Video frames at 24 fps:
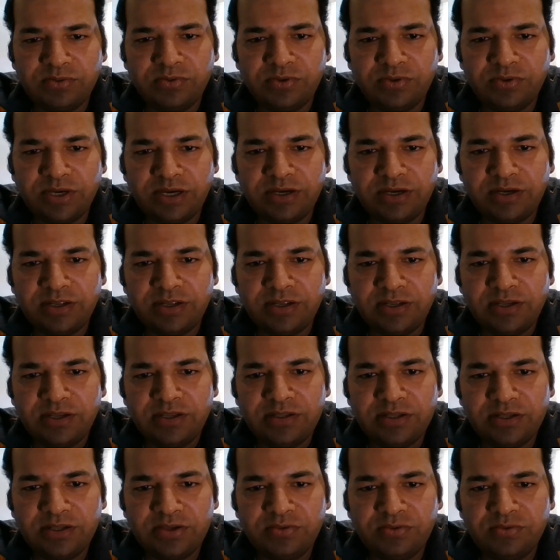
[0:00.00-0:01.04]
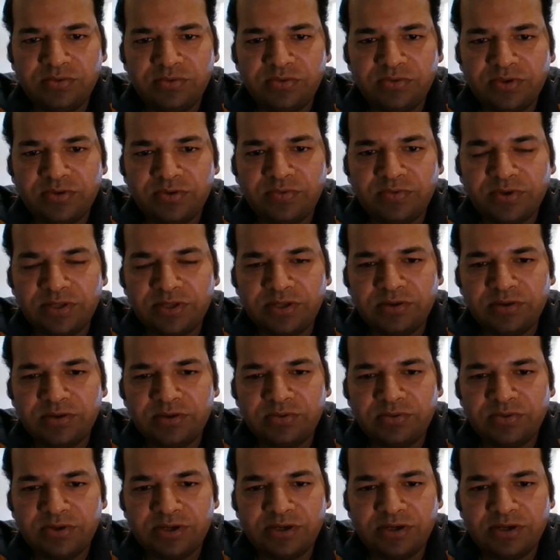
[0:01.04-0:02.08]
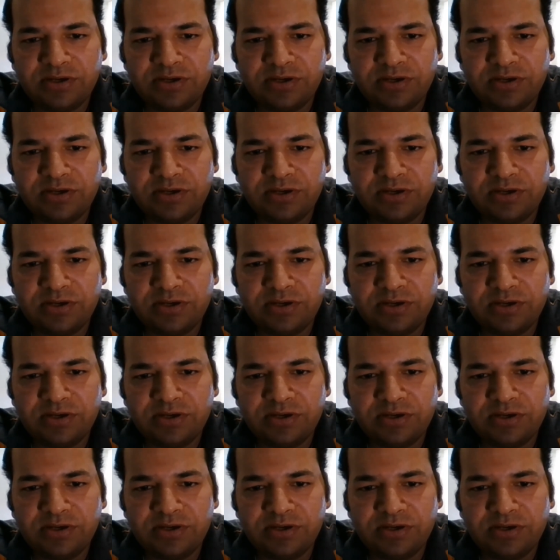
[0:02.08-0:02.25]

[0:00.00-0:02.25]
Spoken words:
own, and they use it for their own